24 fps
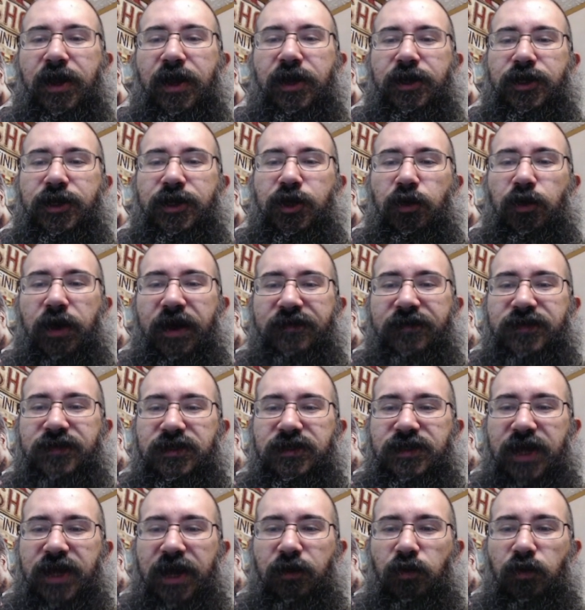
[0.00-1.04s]
you have to
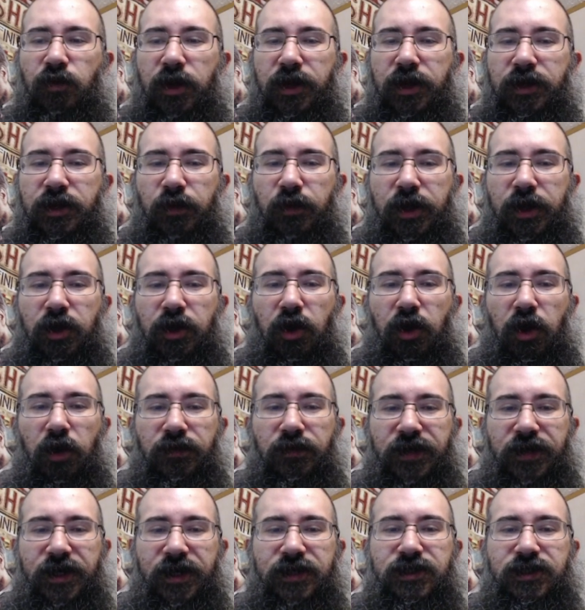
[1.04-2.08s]
take what we call
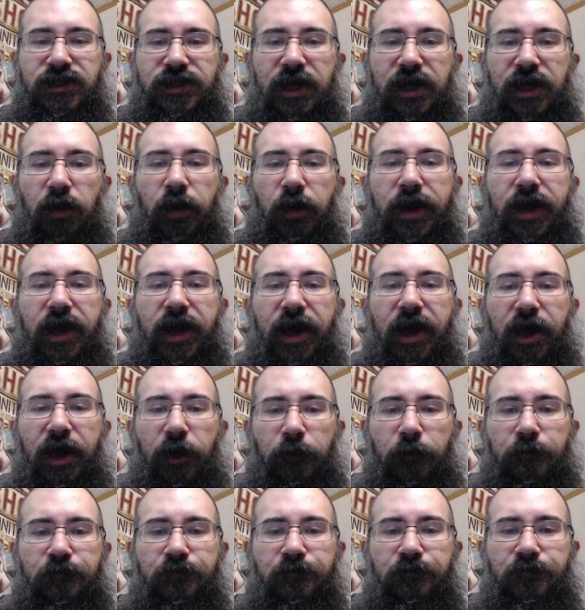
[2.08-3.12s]
the stairway to
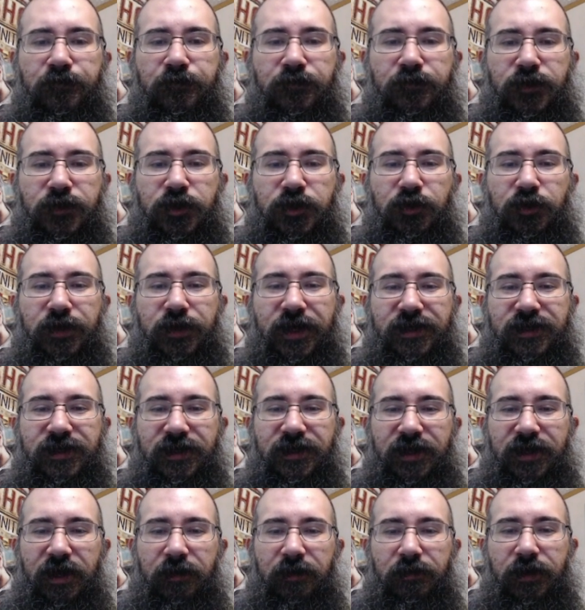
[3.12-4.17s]
hell to get to
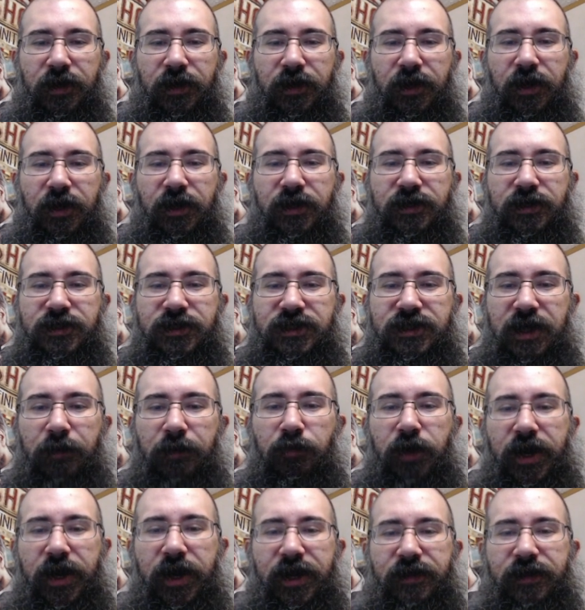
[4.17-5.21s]
them,
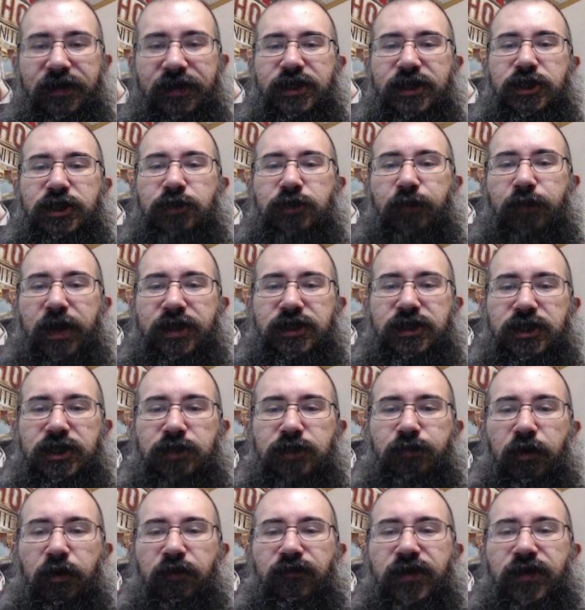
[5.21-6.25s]
separating these spaces
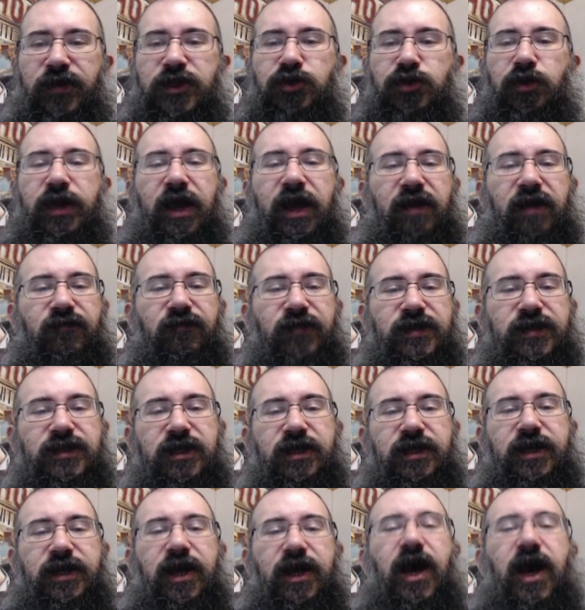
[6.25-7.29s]
both visually and
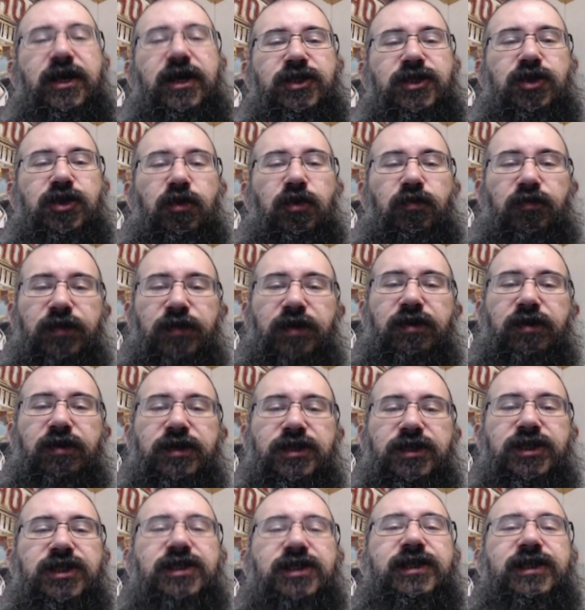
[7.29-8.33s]
physically. So they're in
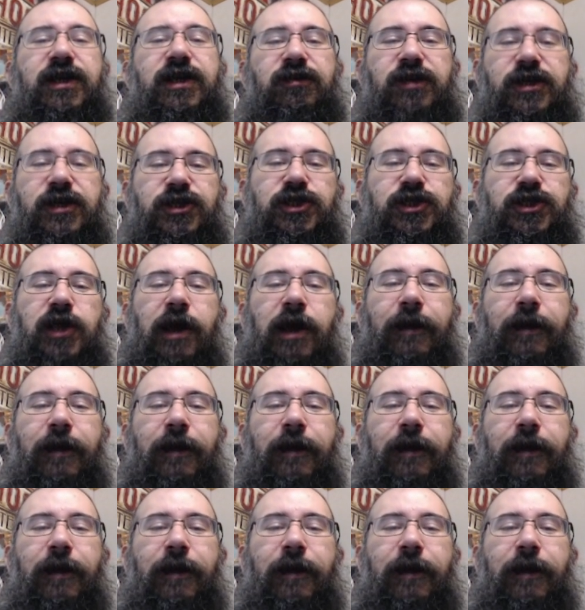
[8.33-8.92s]
steerage